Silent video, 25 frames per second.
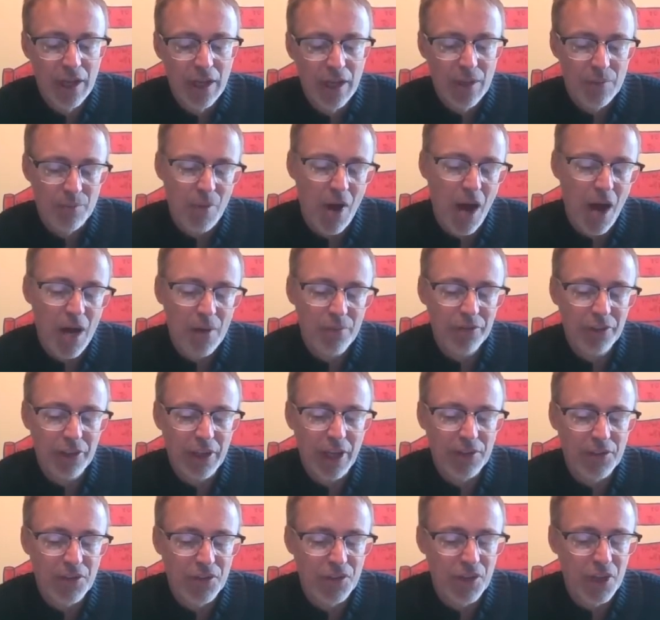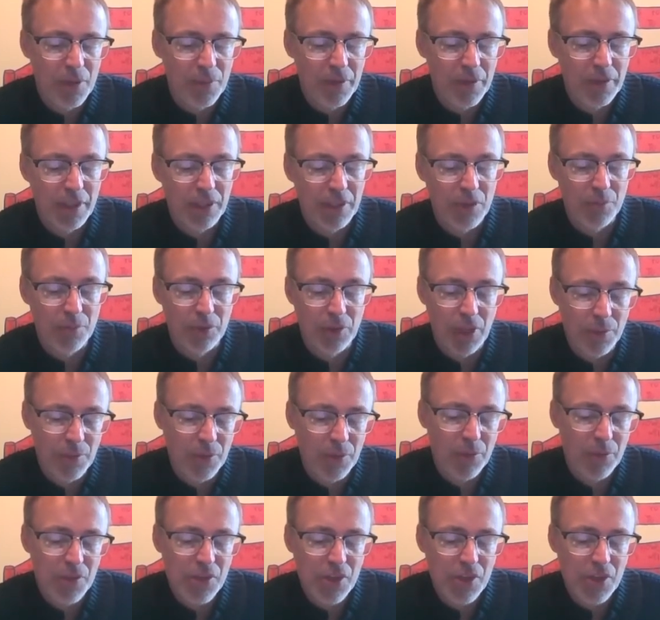Mom forgot to tell me that the plumber was